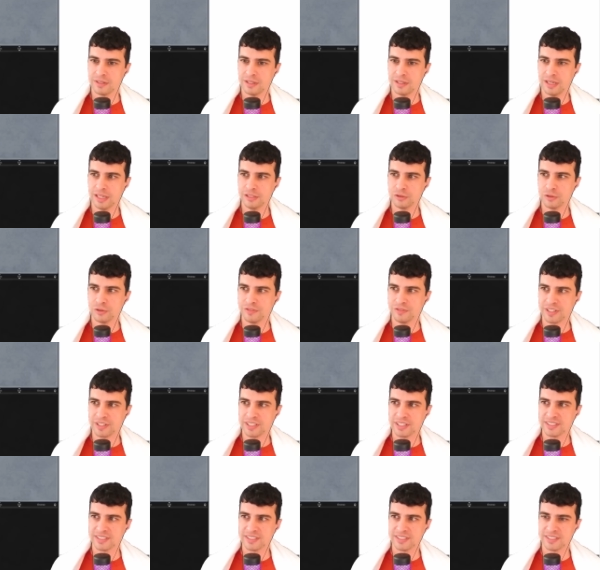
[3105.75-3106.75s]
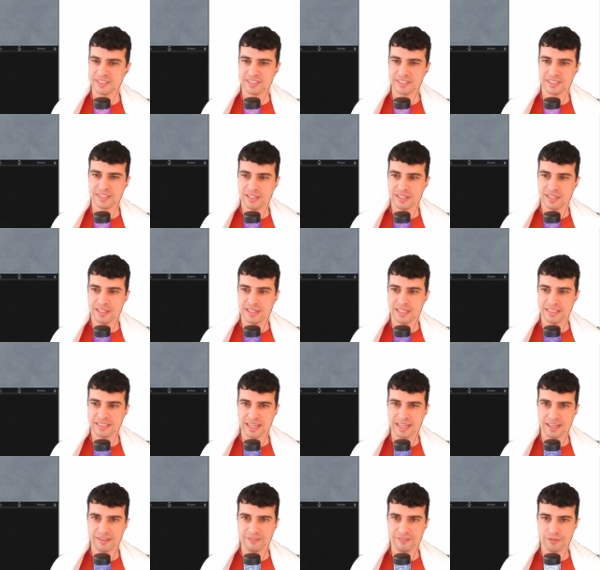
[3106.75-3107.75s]
And 3 Phoenixes
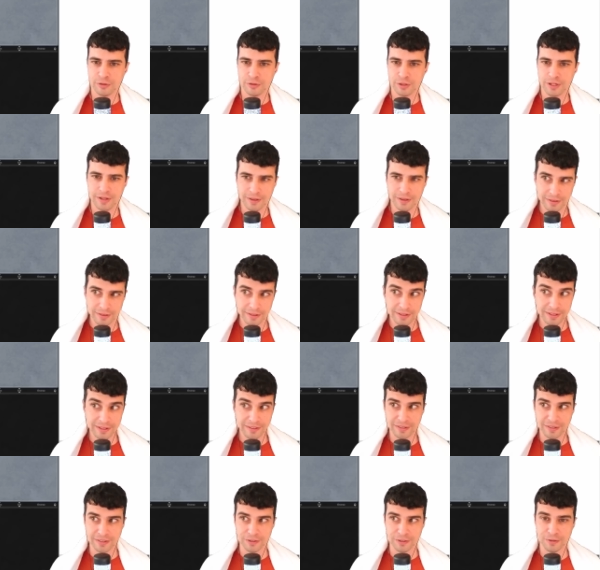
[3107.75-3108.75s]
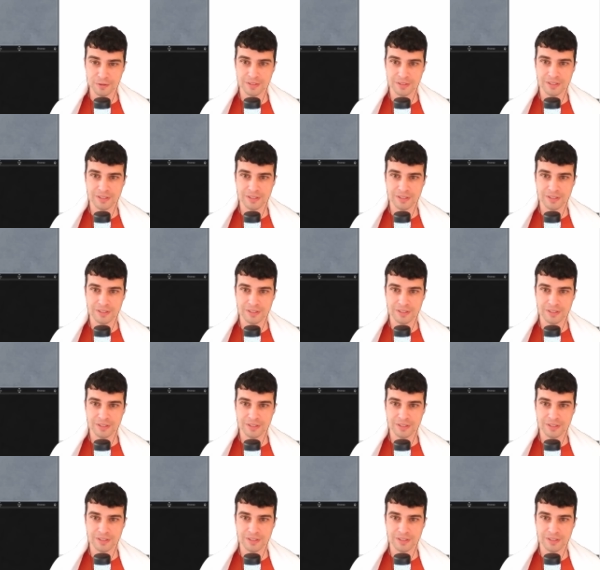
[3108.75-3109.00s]
attacking for lethal.